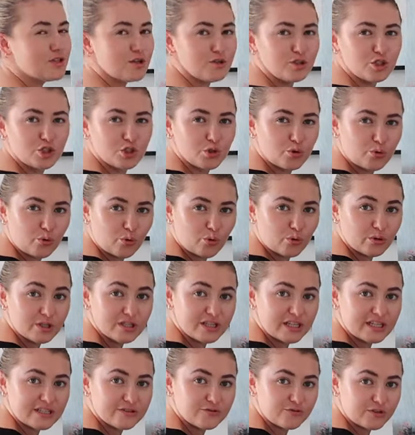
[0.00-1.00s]
so short
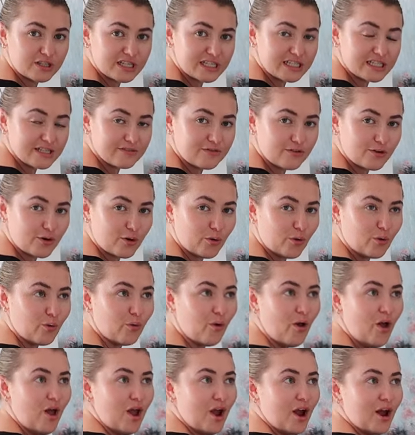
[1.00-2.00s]
that it's really
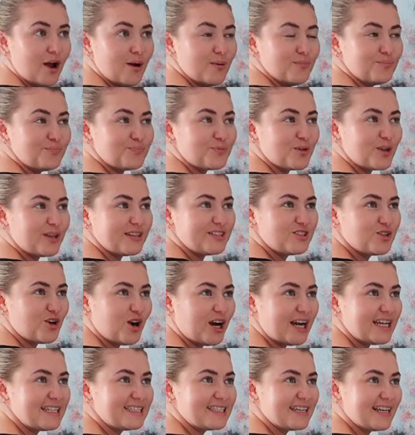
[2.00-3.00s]
difficult
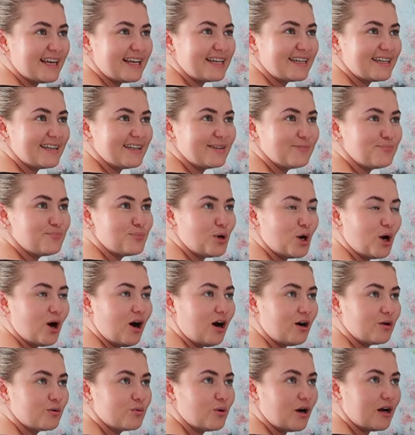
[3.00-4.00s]
trying to like put
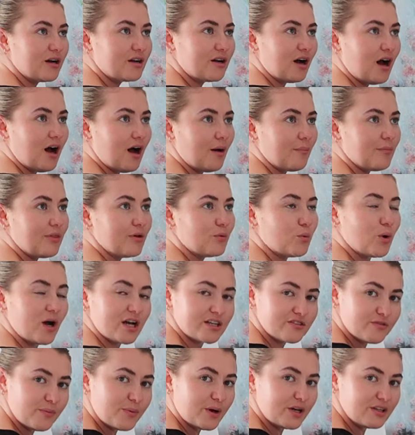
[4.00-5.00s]
artwork up that
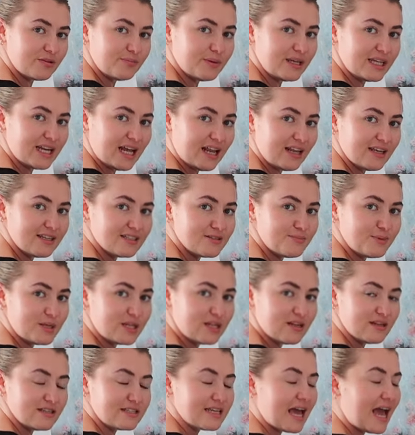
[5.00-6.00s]
works for both me and Alex,
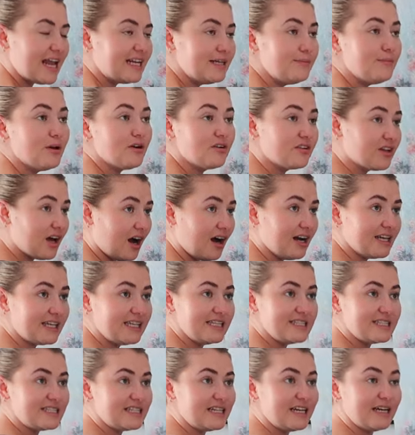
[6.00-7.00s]
because any mirror that I
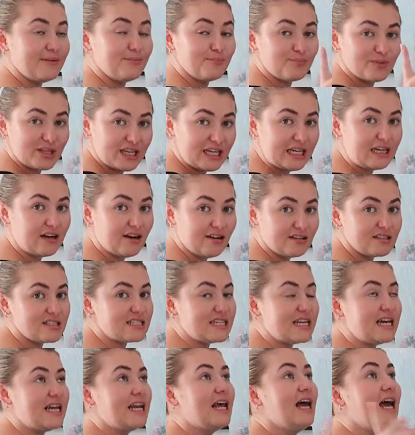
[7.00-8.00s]
can see in, he can't
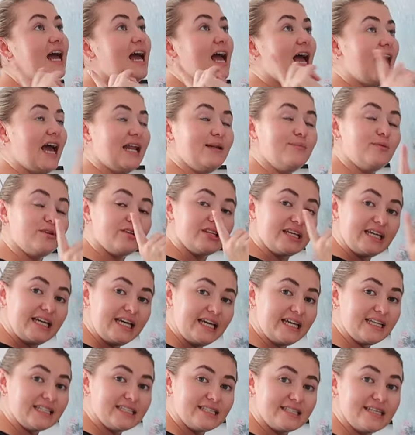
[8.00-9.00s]
see in. Any mirror that
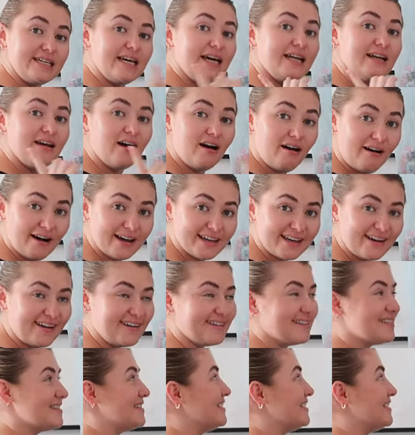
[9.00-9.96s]
he can see in, I can't